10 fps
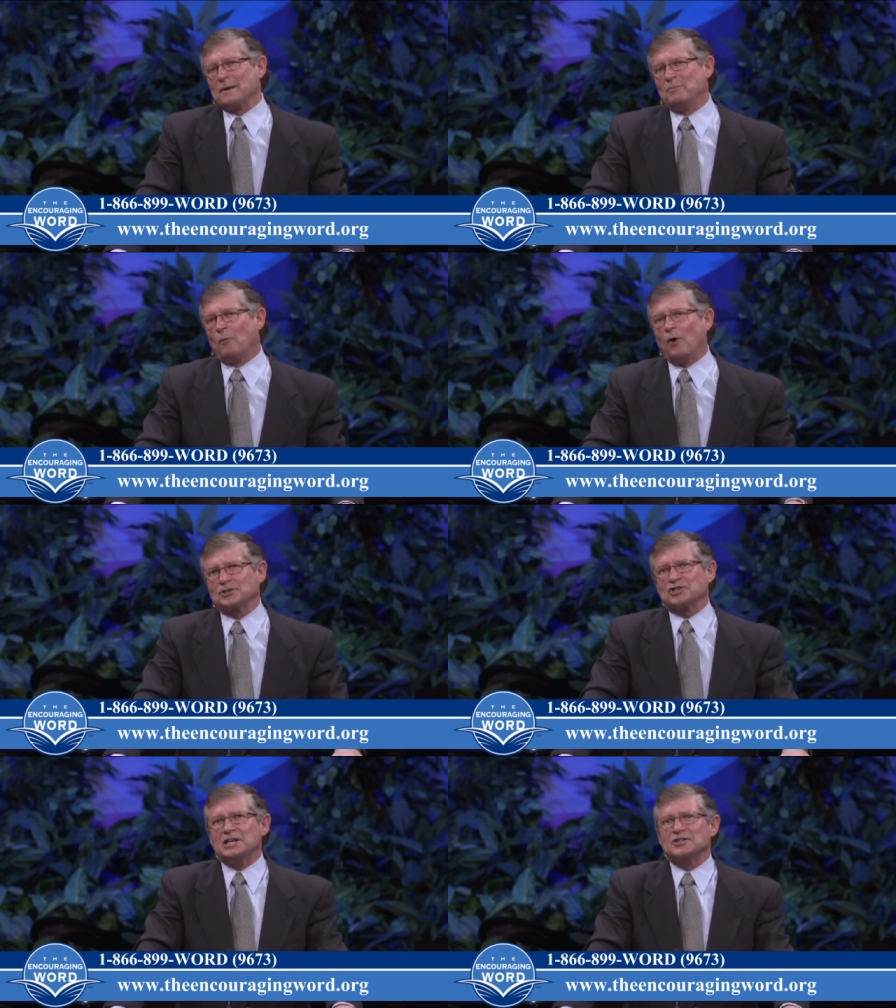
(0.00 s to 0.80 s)
But
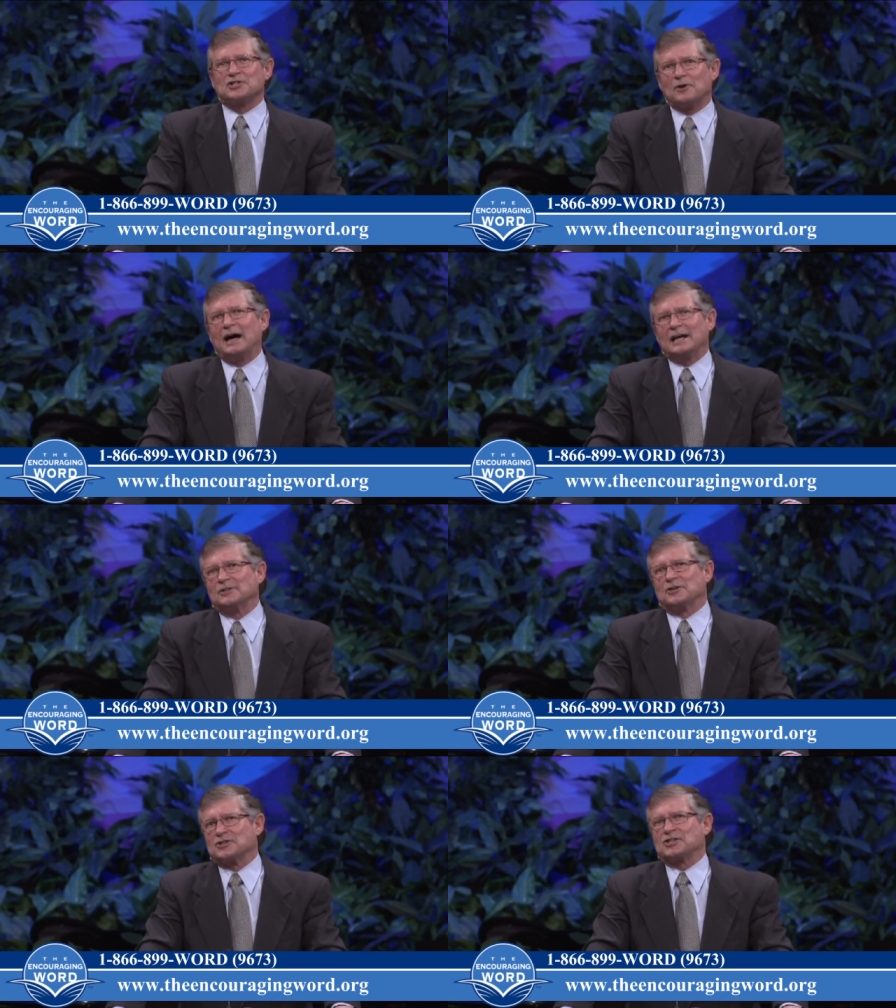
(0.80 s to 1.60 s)
what she's
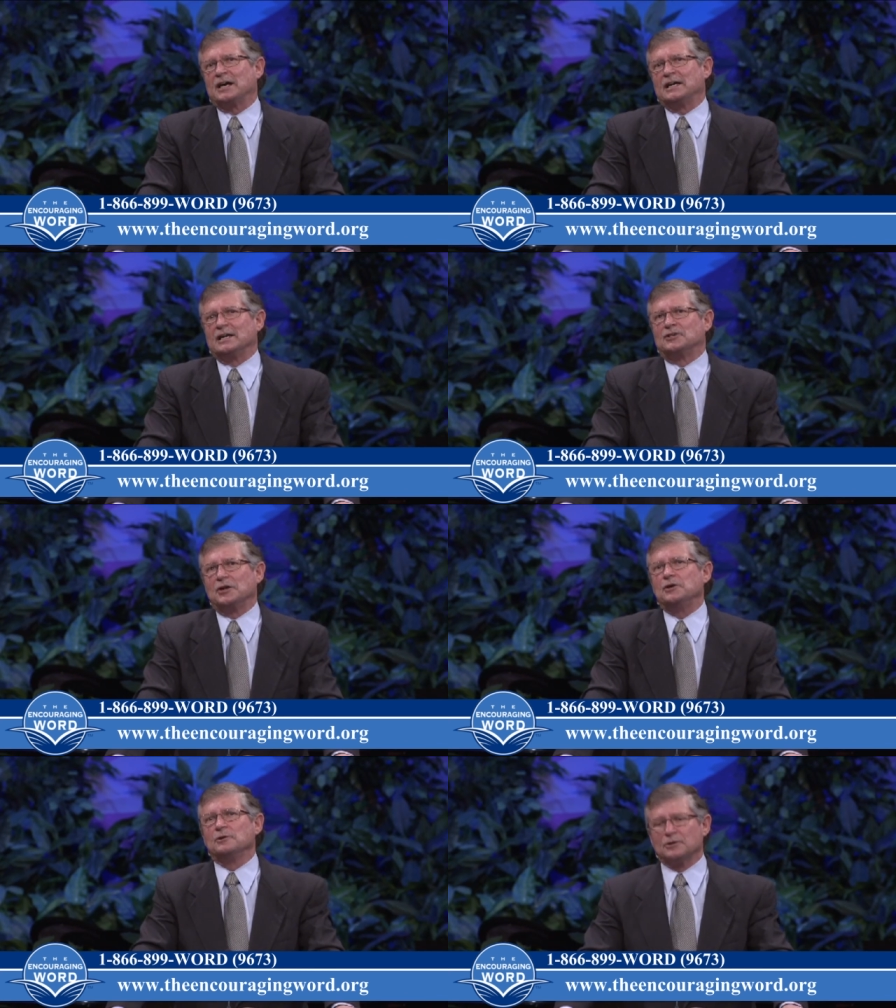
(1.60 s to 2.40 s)
trying to say
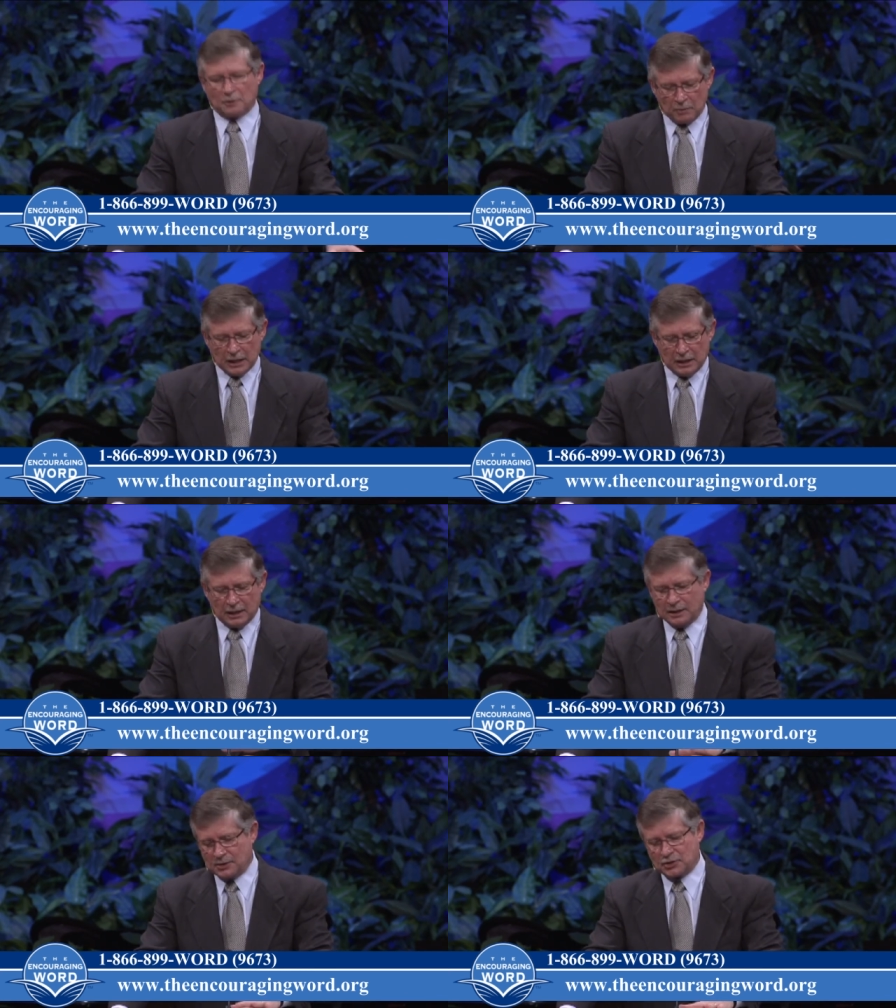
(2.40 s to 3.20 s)
to you and to me
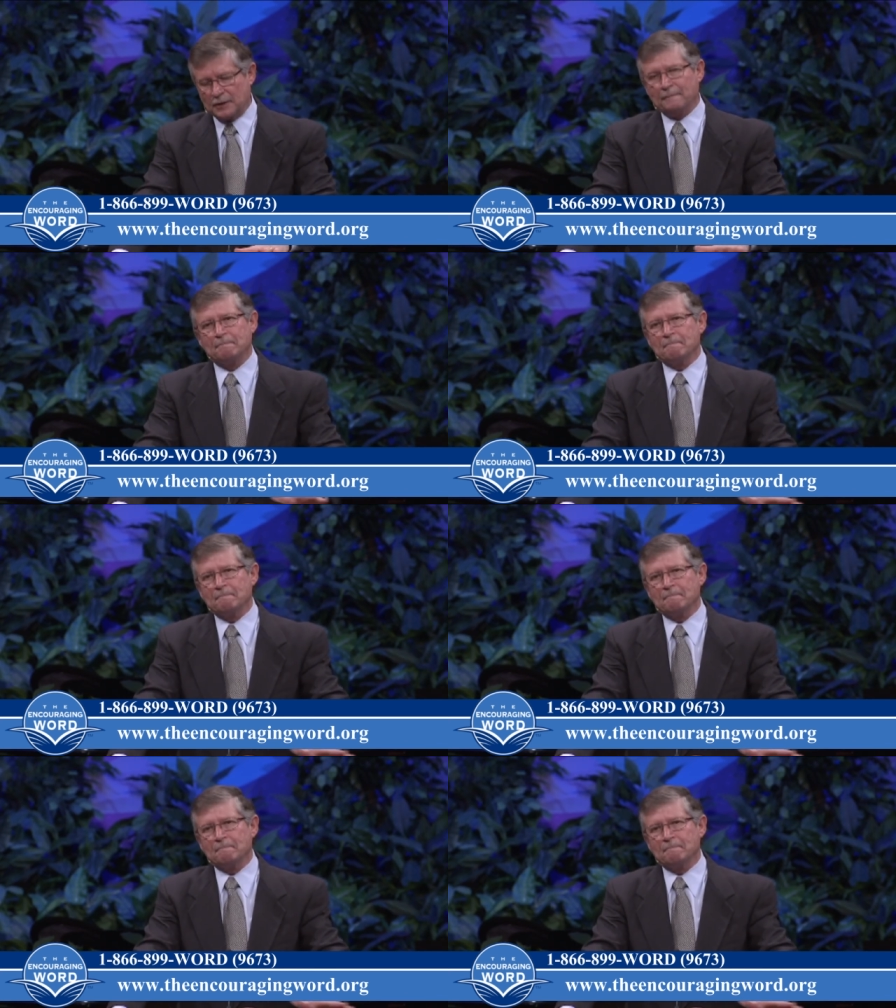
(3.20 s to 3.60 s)
is,